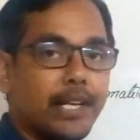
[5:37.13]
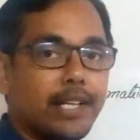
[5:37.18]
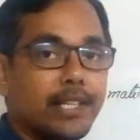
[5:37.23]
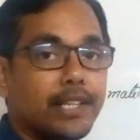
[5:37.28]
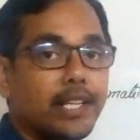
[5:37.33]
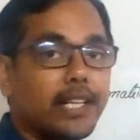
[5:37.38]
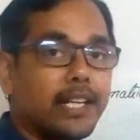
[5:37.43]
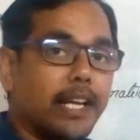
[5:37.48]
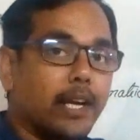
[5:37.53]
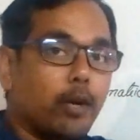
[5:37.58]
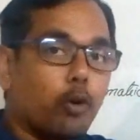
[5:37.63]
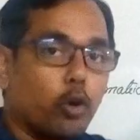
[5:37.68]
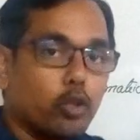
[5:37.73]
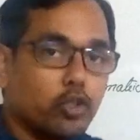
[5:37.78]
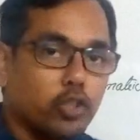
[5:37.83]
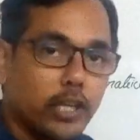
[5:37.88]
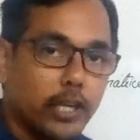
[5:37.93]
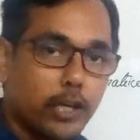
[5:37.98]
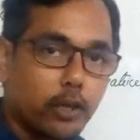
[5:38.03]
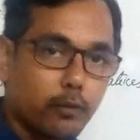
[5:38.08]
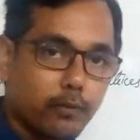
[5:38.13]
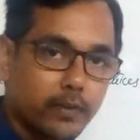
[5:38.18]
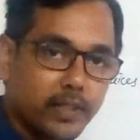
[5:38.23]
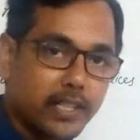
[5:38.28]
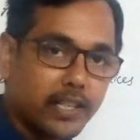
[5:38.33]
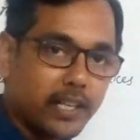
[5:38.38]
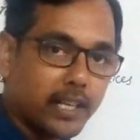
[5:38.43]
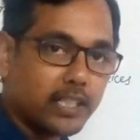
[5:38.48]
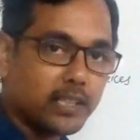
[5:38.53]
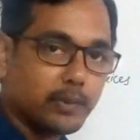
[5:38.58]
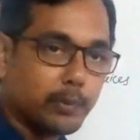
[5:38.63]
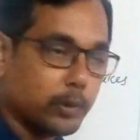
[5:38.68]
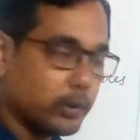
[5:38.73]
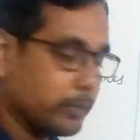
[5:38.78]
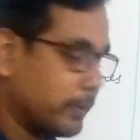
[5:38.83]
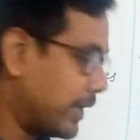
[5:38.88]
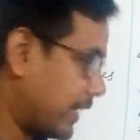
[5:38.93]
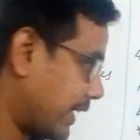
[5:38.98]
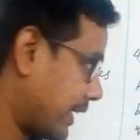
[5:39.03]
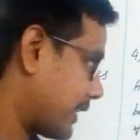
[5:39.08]
Then take conjugate of that
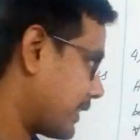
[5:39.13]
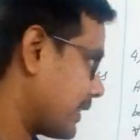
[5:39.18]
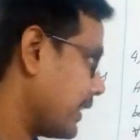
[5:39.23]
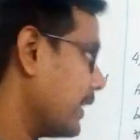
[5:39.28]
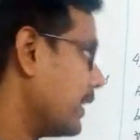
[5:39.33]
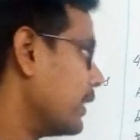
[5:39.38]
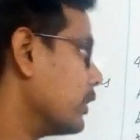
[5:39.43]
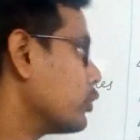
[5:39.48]
transpose matrix.